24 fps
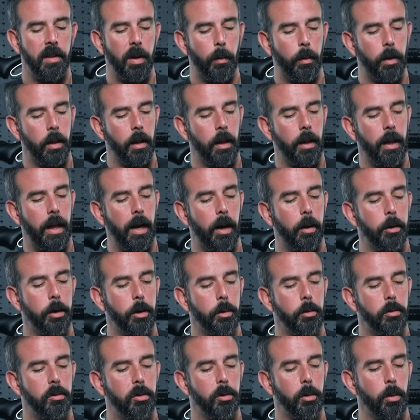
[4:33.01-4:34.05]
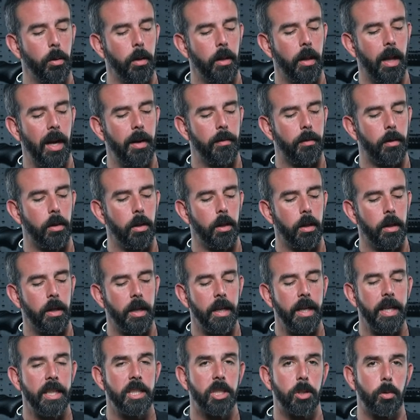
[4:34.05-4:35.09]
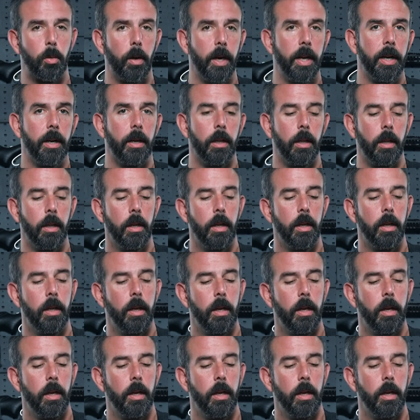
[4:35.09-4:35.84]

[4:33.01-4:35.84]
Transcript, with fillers: that will allow you to level each rail